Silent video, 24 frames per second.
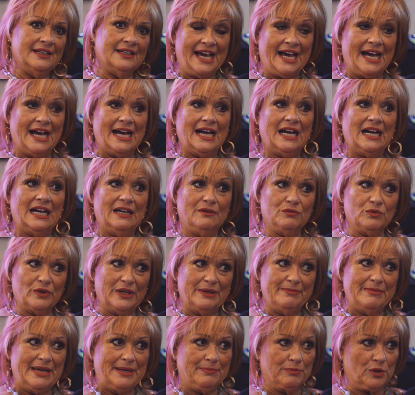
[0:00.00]
I
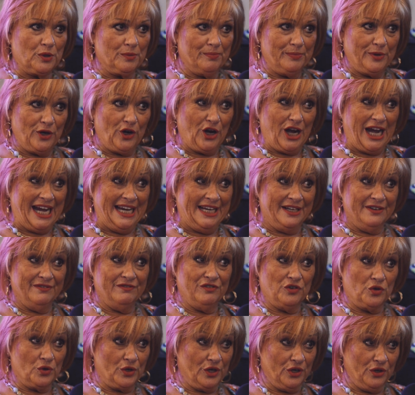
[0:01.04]
remember praying
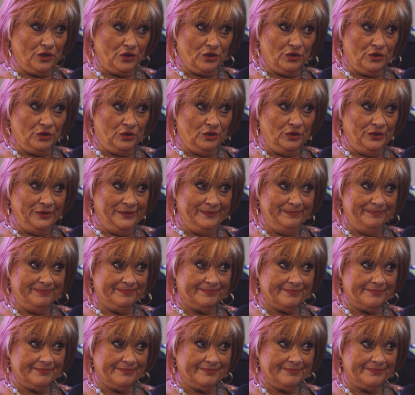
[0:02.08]
for a girl